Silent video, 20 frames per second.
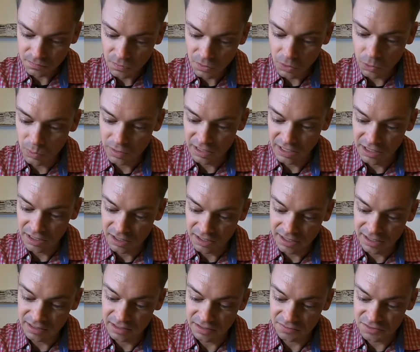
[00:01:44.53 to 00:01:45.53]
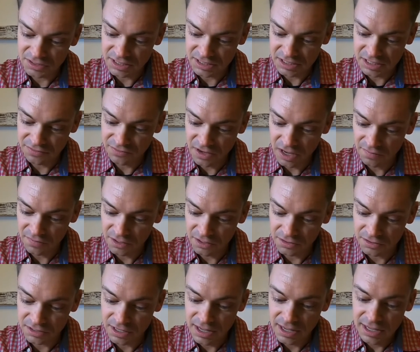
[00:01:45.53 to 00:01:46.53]
When Enoch had lived 65
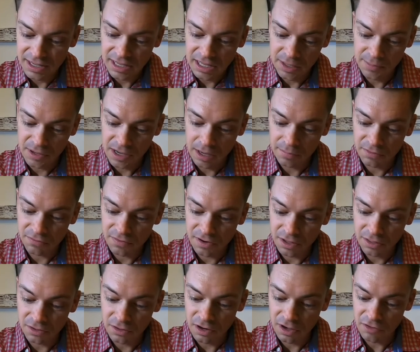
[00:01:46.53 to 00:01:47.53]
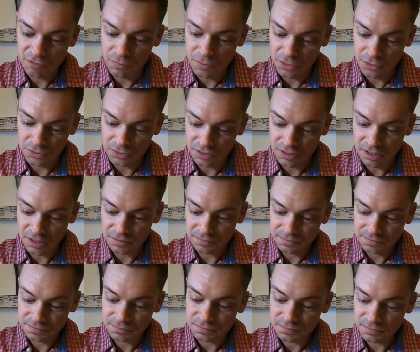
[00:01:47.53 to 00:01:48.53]
years, he became the father of Methuselah.
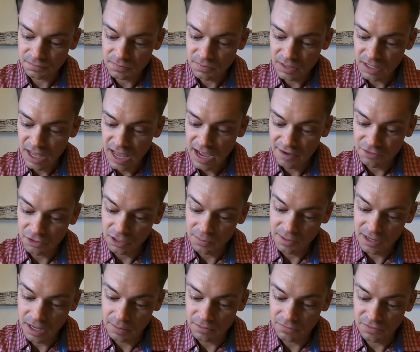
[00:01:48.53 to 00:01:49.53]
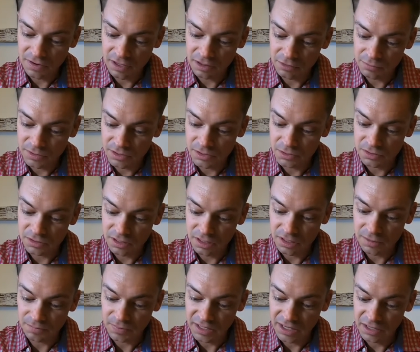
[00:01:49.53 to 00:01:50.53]
After he became the father of
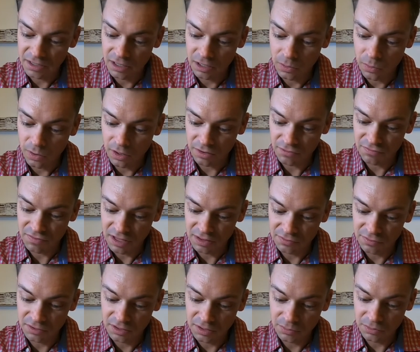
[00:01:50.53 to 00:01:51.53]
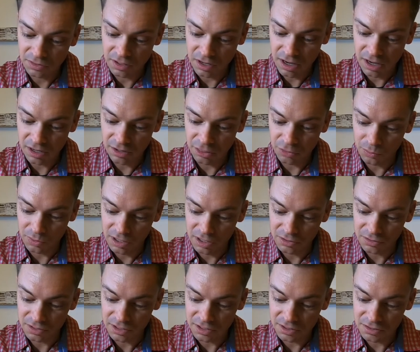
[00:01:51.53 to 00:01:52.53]
Methuselah, Enoch walked faithfully with God
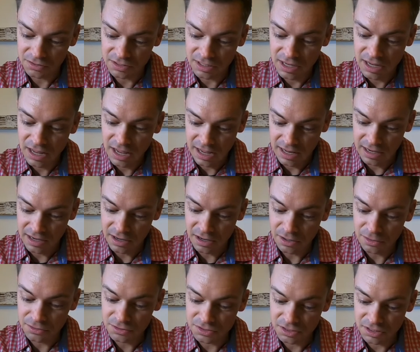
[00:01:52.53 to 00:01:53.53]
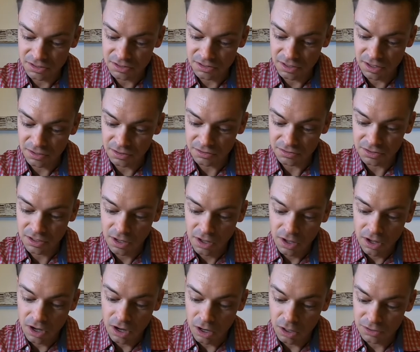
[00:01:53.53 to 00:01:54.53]
300 years and had other sons and daughters.
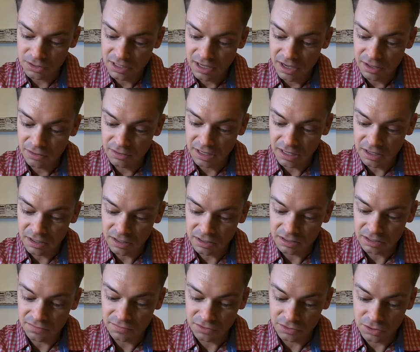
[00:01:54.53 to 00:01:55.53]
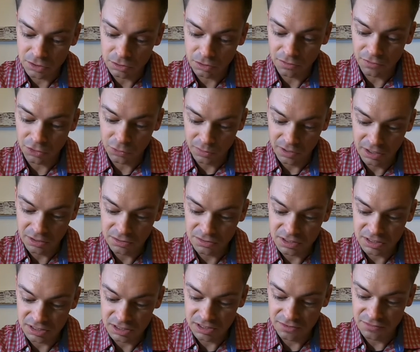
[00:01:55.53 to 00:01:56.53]
Altogether, Enoch lived a total of
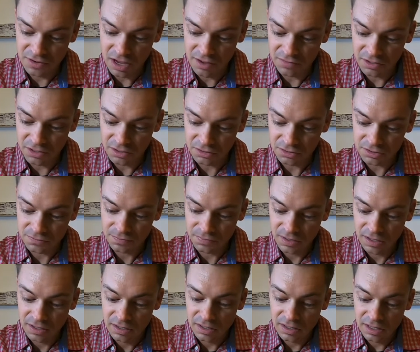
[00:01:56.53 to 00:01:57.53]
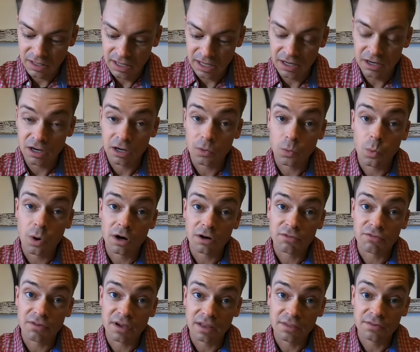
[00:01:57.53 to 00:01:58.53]
365 years. Enoch
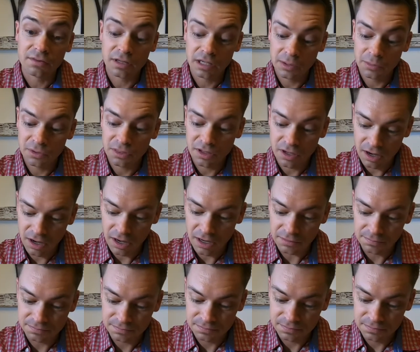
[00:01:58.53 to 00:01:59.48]
walked faithfully with God.